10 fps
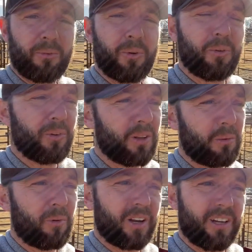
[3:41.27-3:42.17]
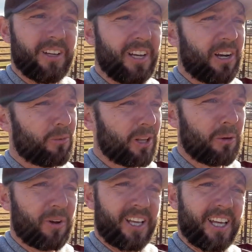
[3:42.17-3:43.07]
we really want to really
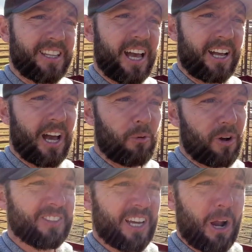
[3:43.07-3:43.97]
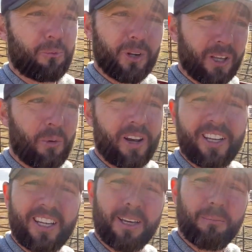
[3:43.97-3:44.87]
want to get that guy worked. I really wanted
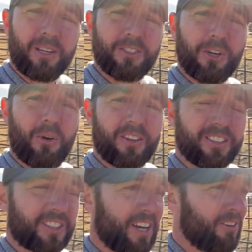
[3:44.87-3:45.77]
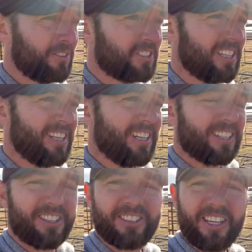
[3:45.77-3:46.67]
to get Big Joe on the scales
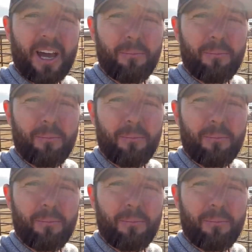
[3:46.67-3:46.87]
to see how